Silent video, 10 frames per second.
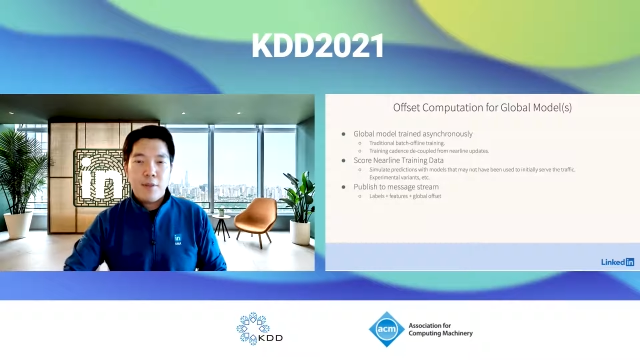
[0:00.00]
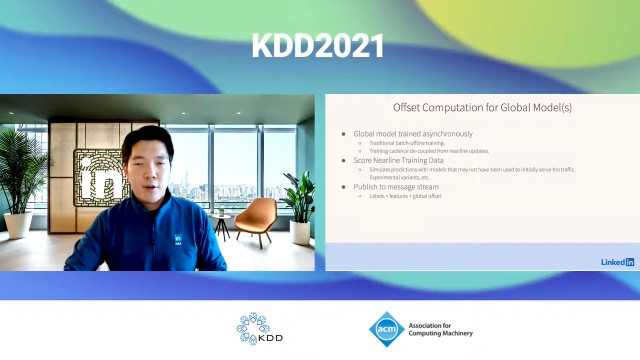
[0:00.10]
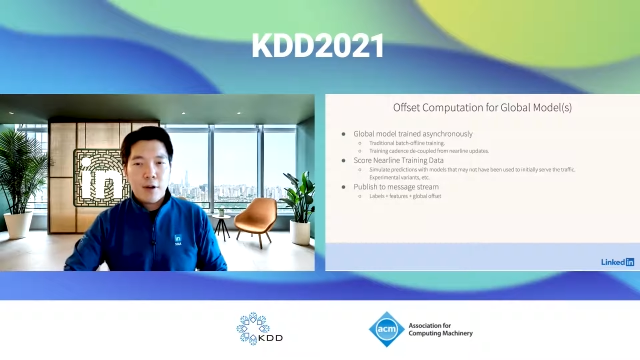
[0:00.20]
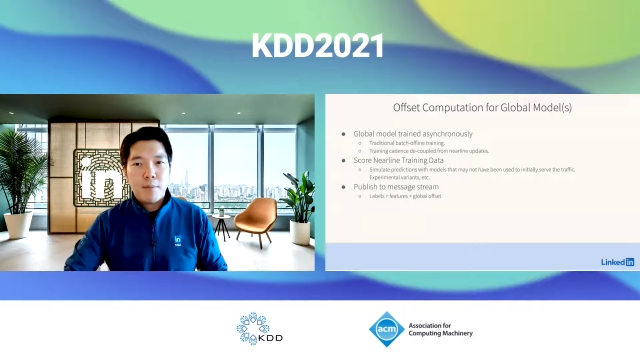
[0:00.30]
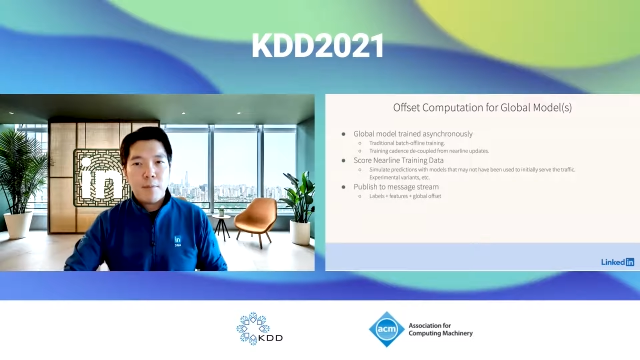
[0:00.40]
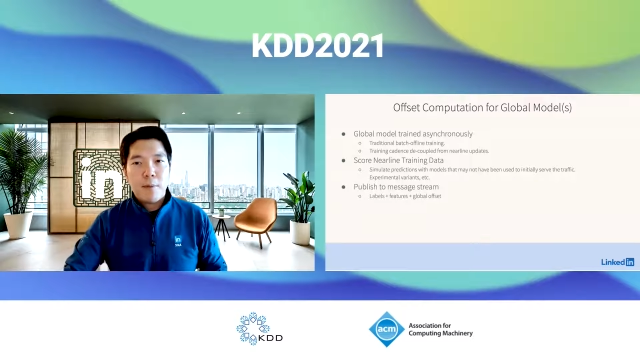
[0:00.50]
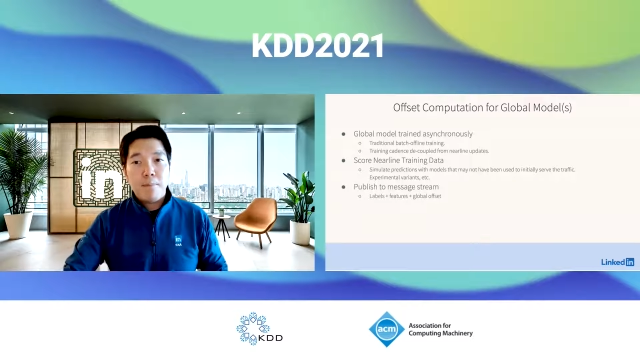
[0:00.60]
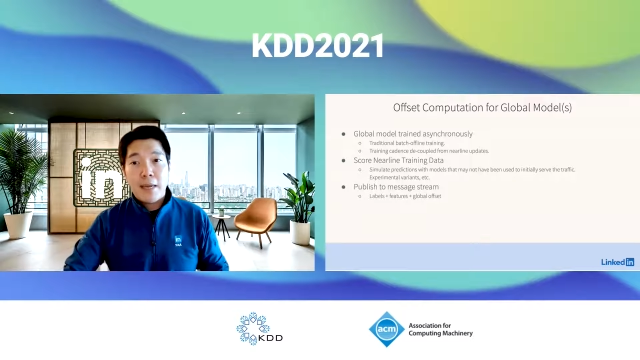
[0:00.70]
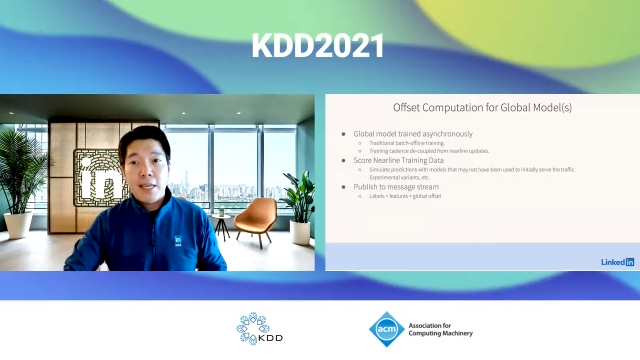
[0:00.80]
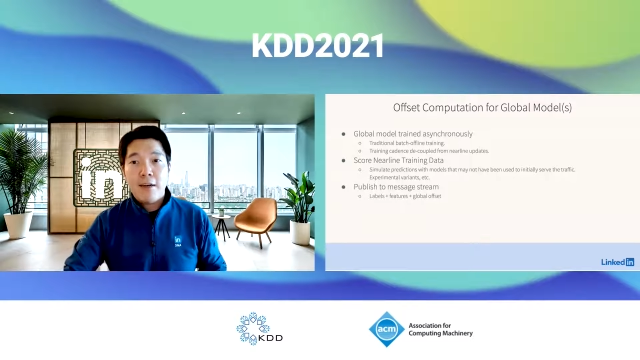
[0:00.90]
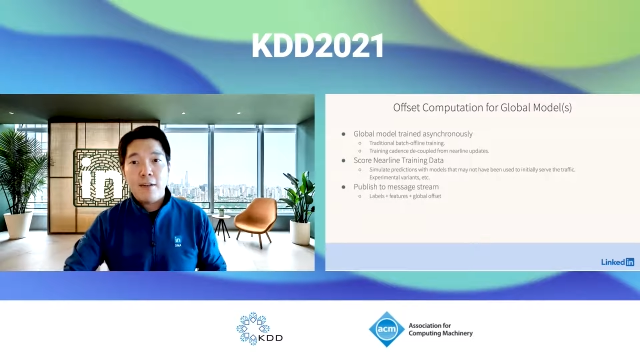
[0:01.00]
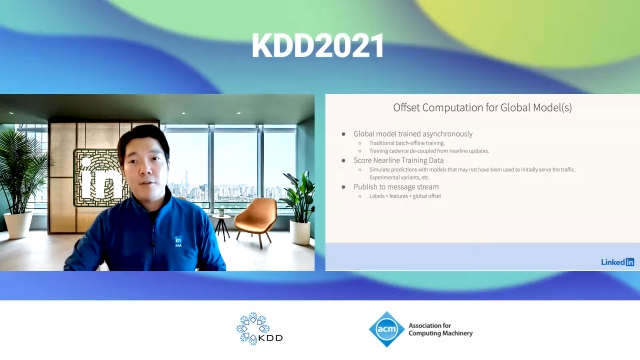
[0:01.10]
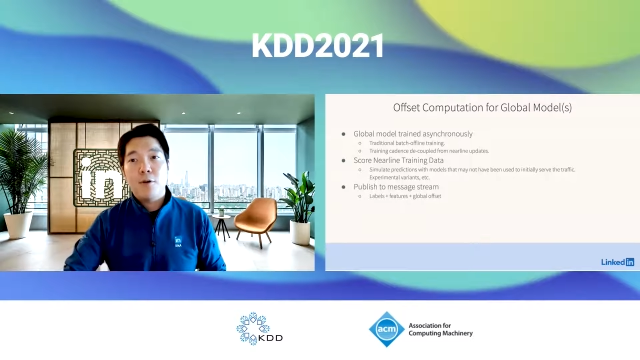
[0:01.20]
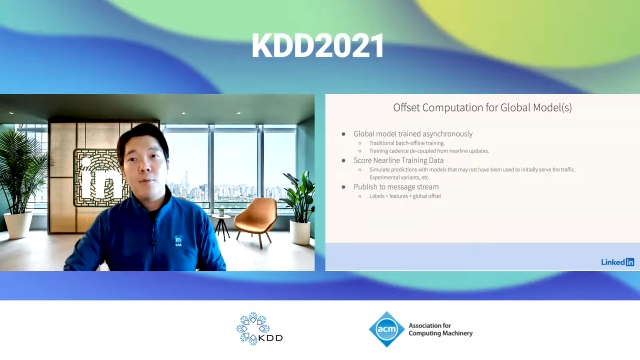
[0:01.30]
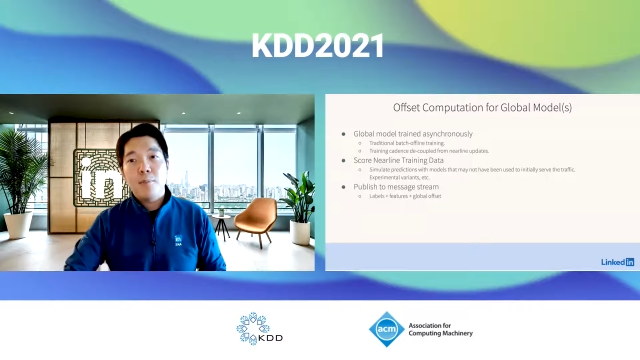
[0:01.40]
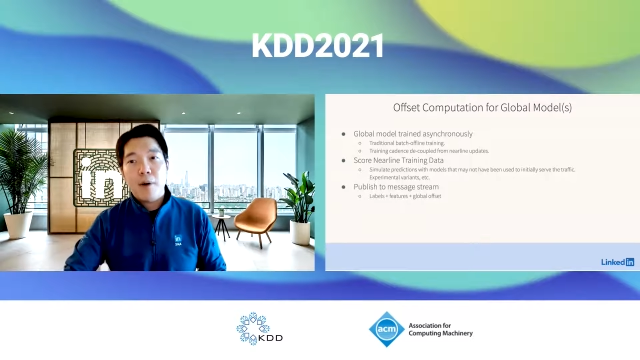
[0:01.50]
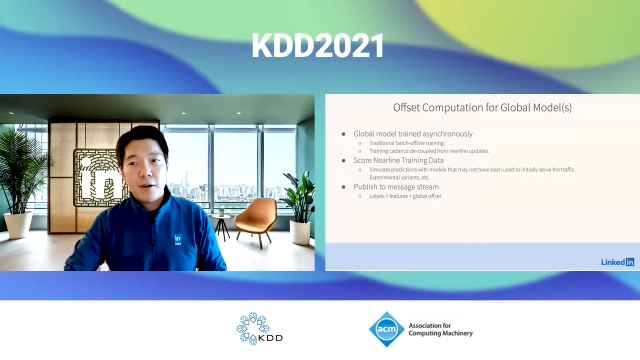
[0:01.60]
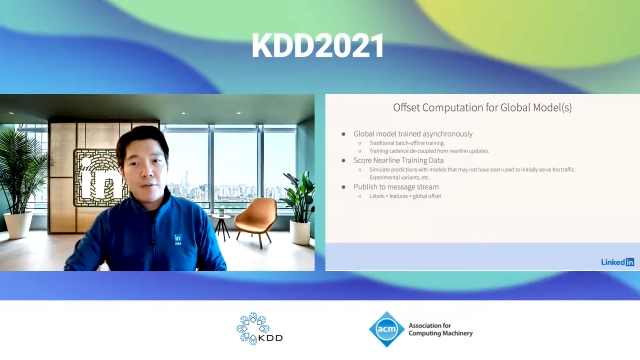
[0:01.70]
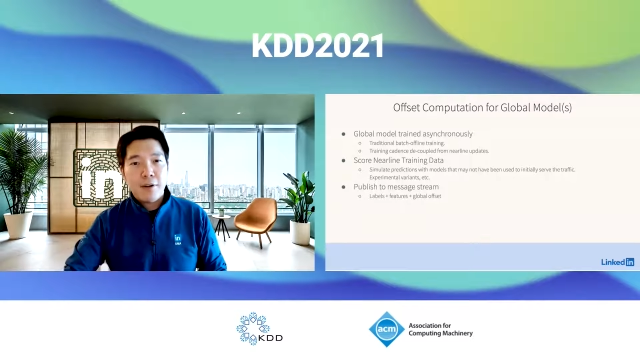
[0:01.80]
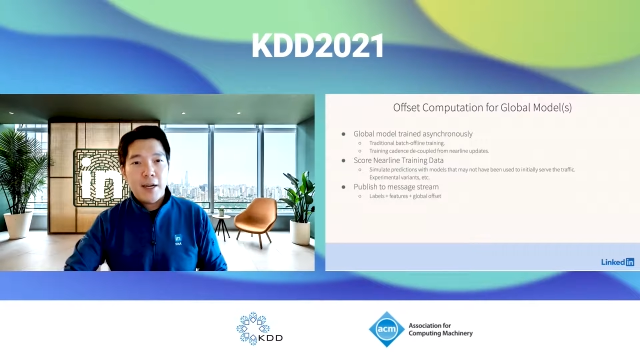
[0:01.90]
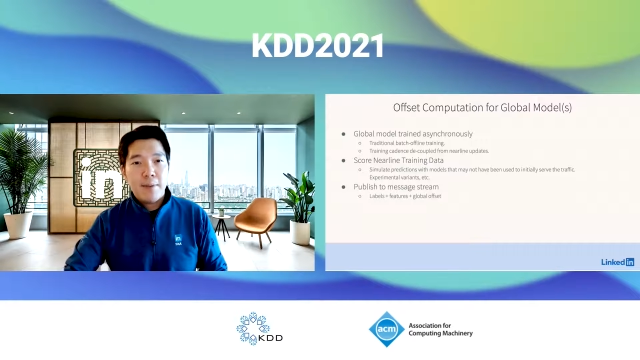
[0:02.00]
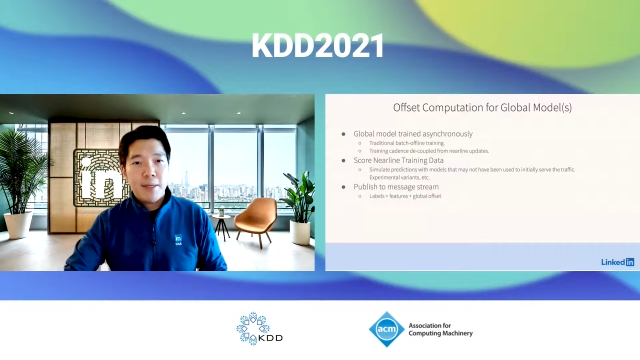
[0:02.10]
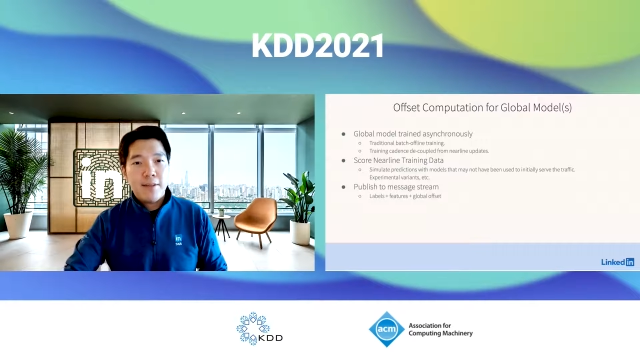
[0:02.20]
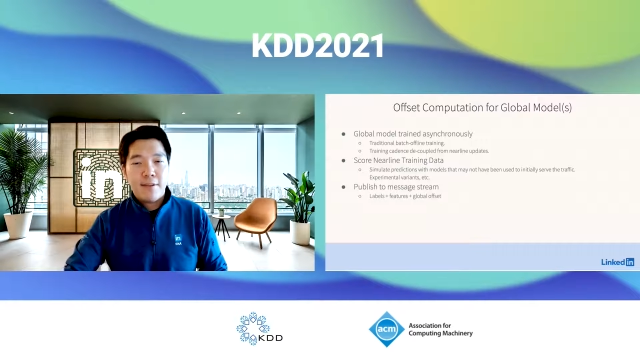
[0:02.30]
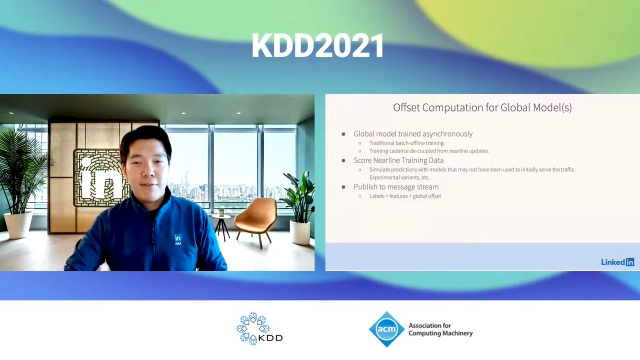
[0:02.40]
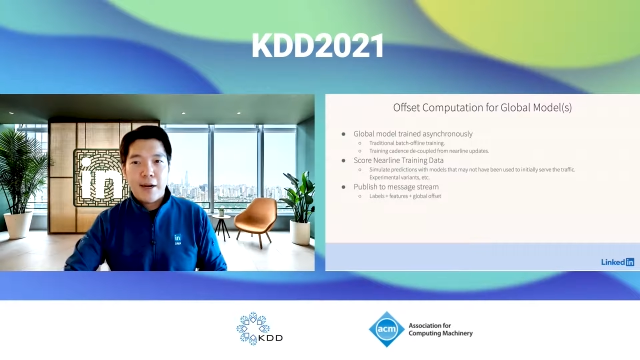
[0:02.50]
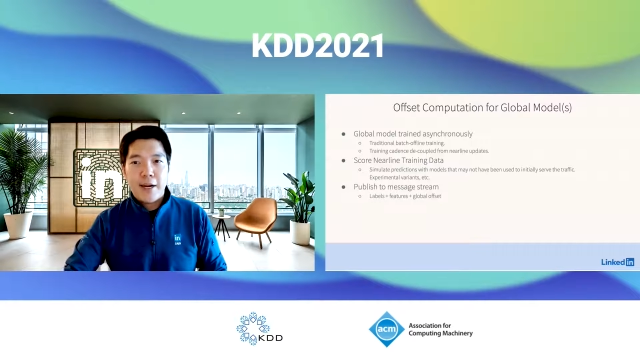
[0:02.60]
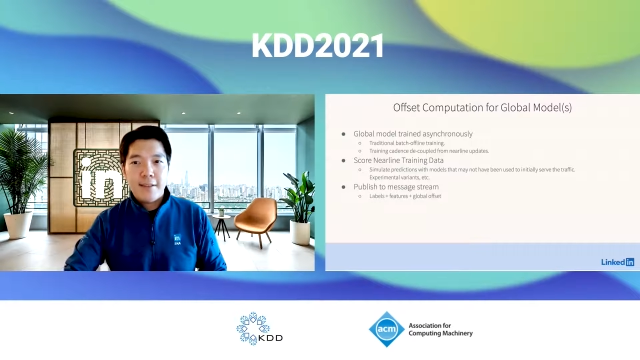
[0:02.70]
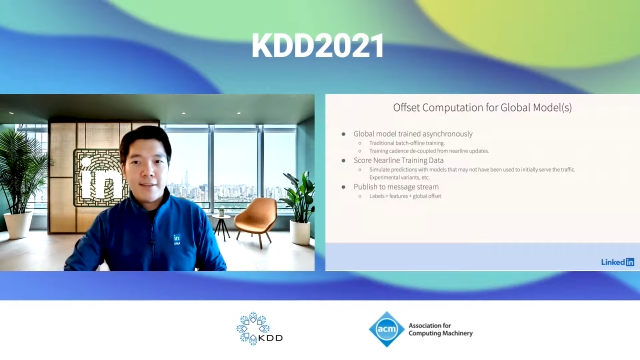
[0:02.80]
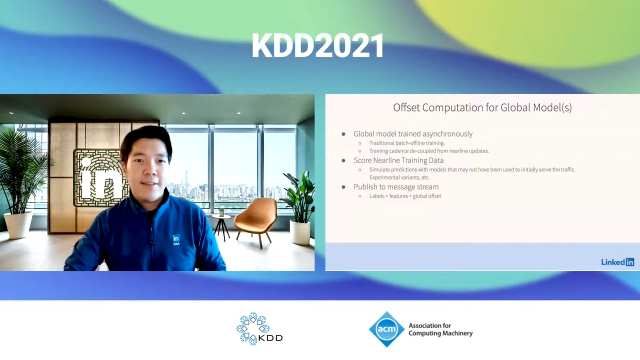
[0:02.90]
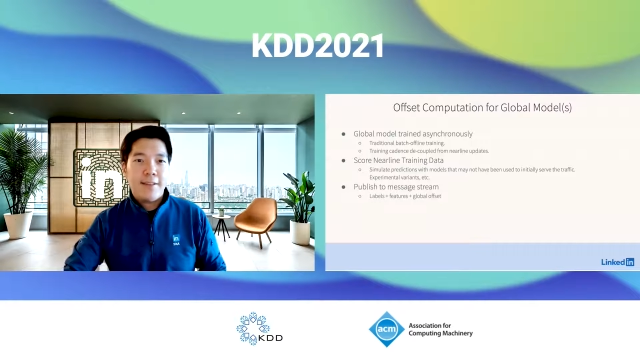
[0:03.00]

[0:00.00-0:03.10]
there are many global model variants